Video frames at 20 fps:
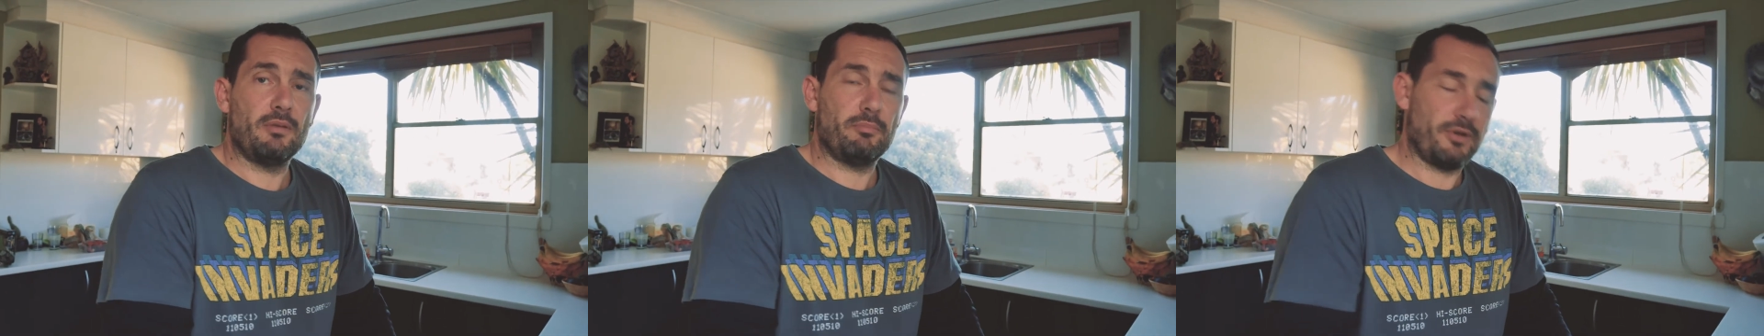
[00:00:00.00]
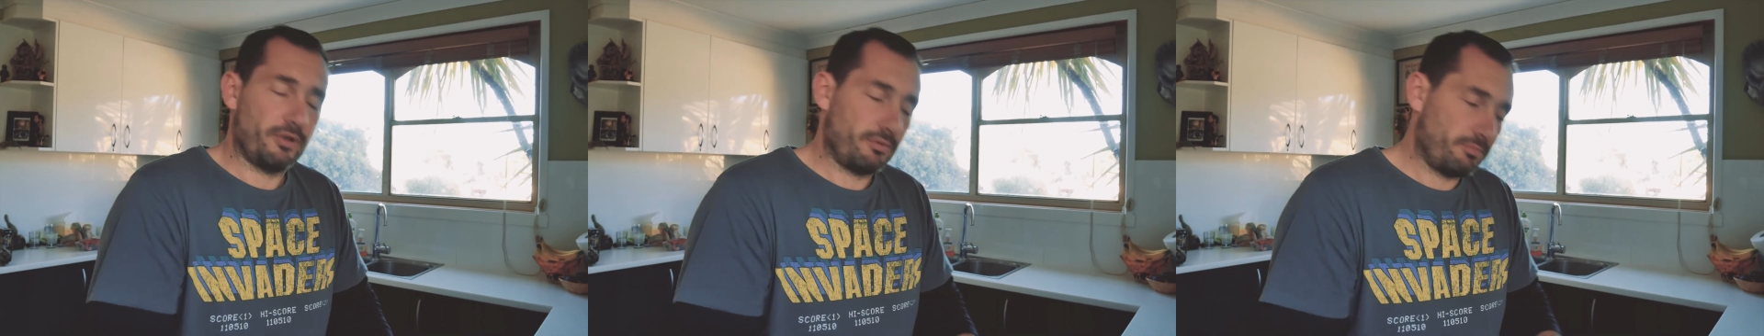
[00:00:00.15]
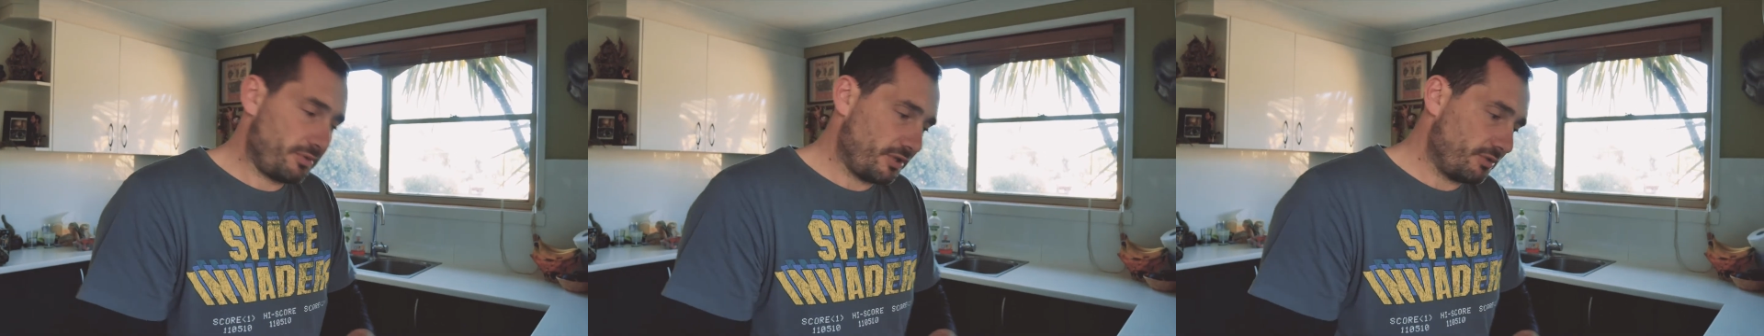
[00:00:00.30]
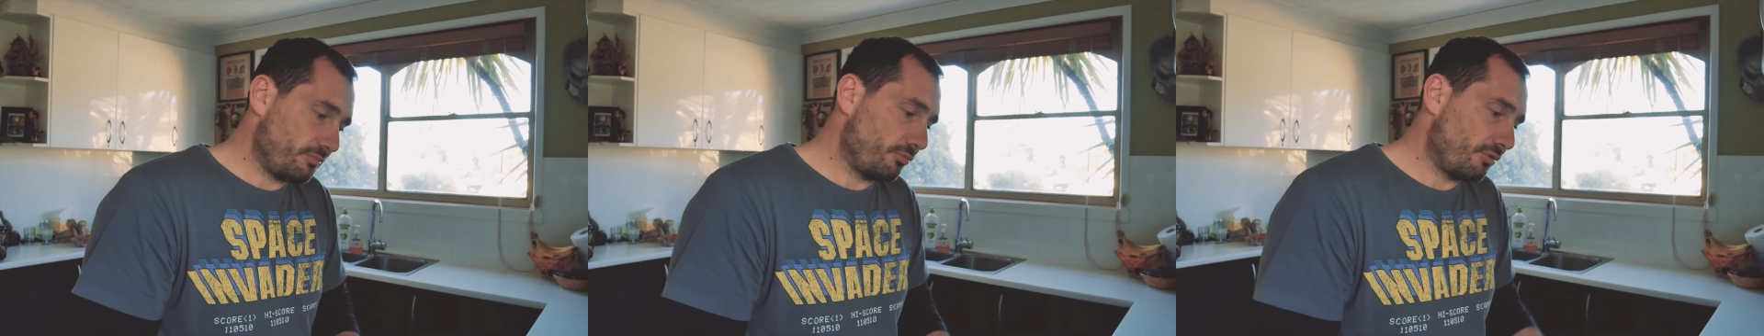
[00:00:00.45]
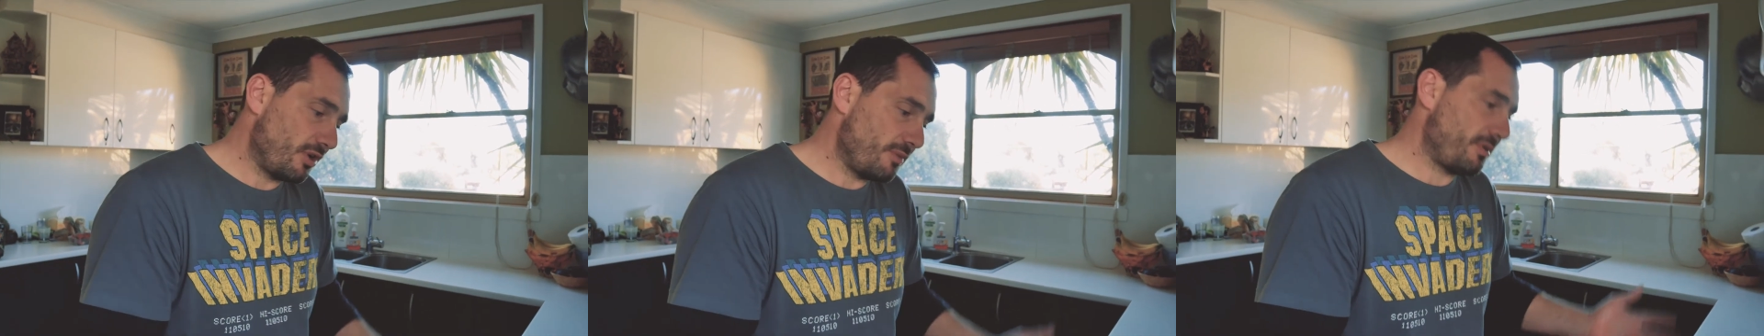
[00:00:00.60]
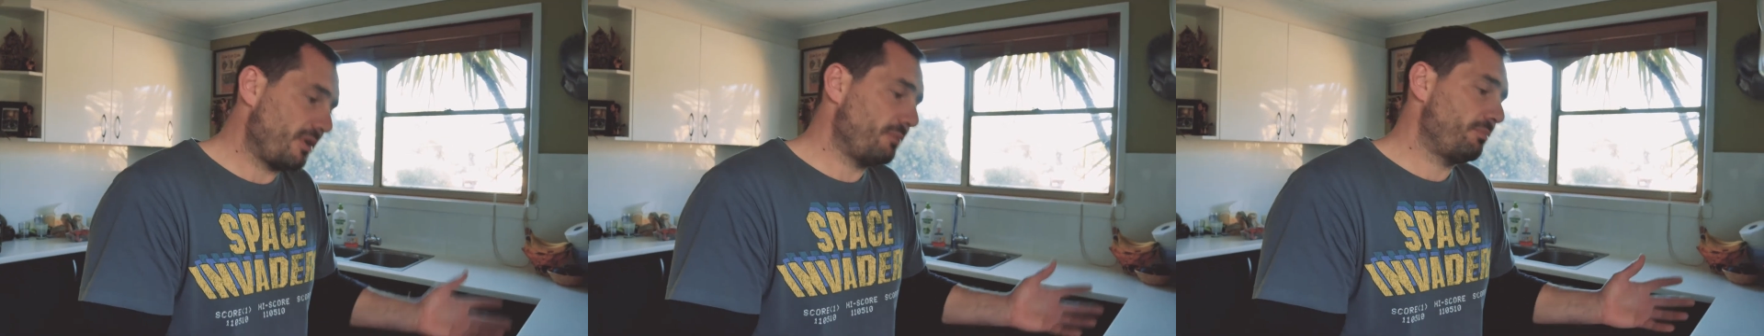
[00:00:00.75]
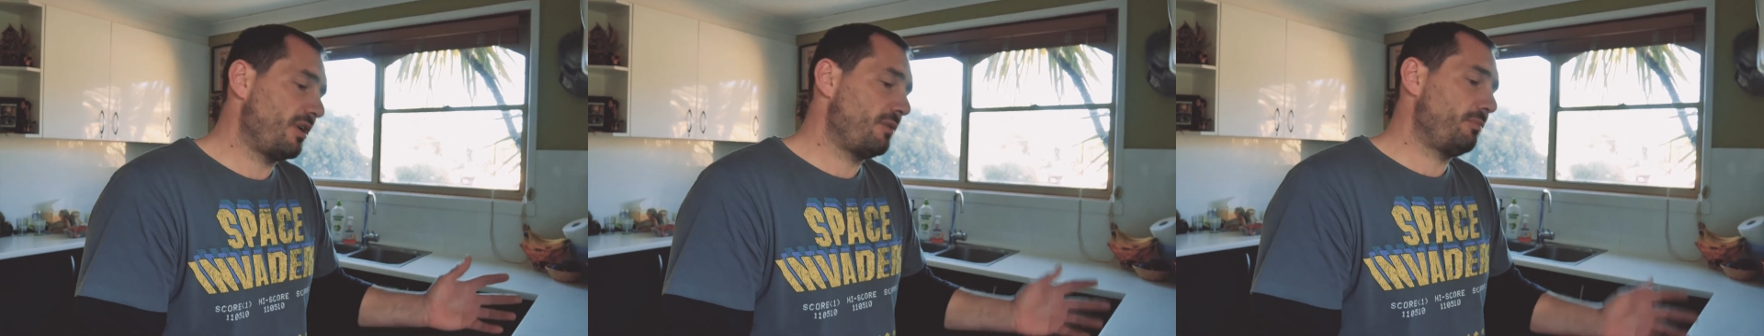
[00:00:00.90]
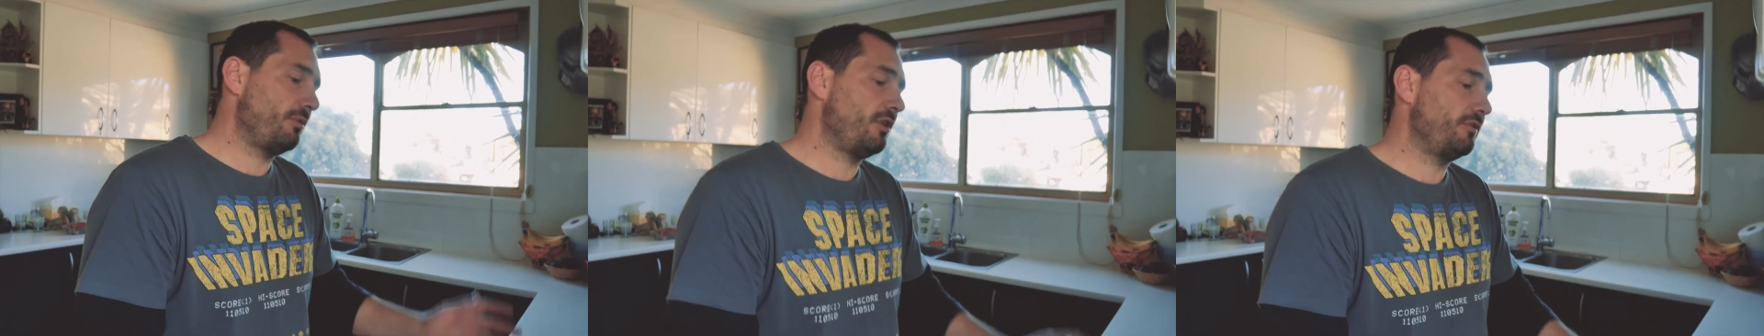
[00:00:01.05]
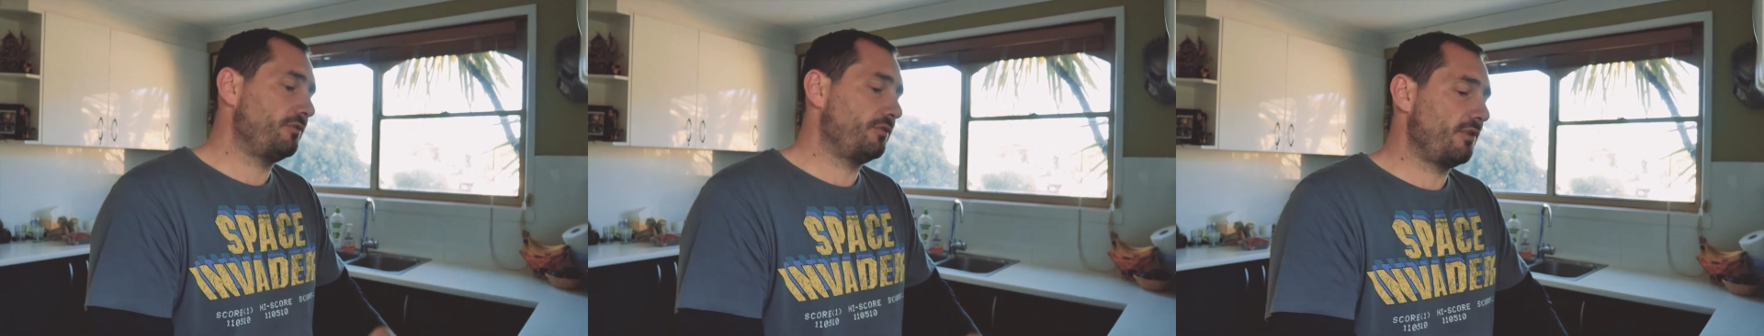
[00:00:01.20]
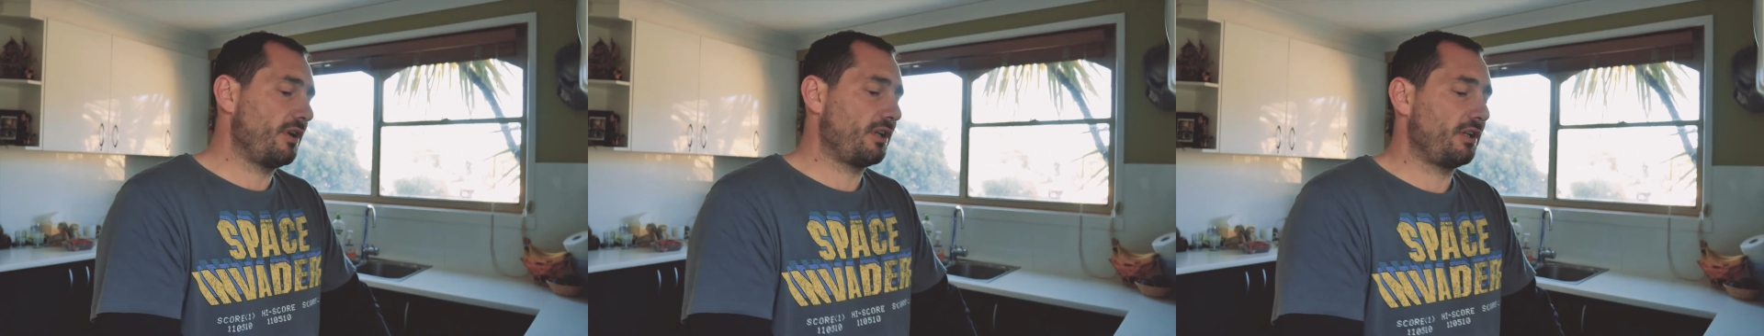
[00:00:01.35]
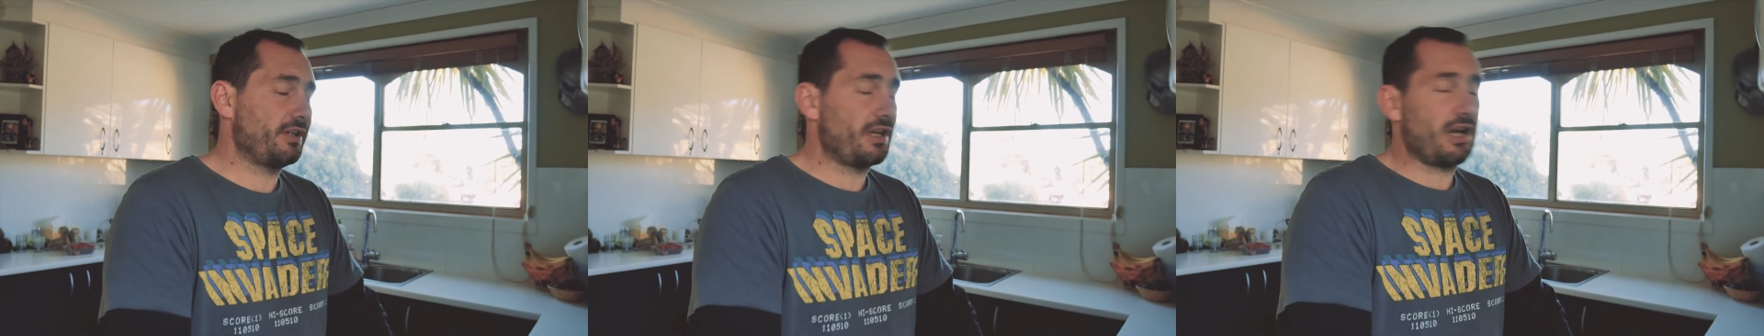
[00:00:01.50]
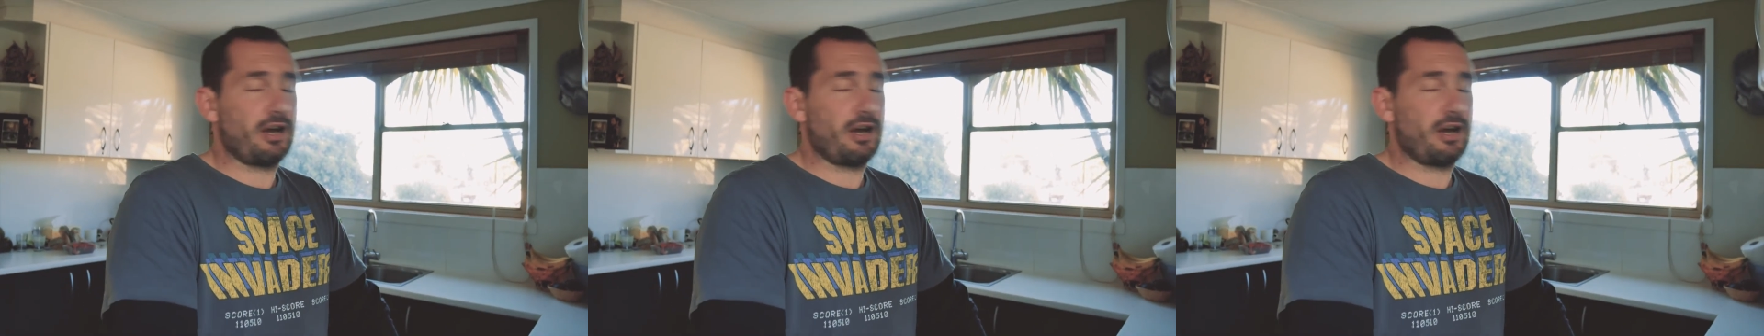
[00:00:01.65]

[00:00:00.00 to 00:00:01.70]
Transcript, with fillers: but, but ripping people off directly,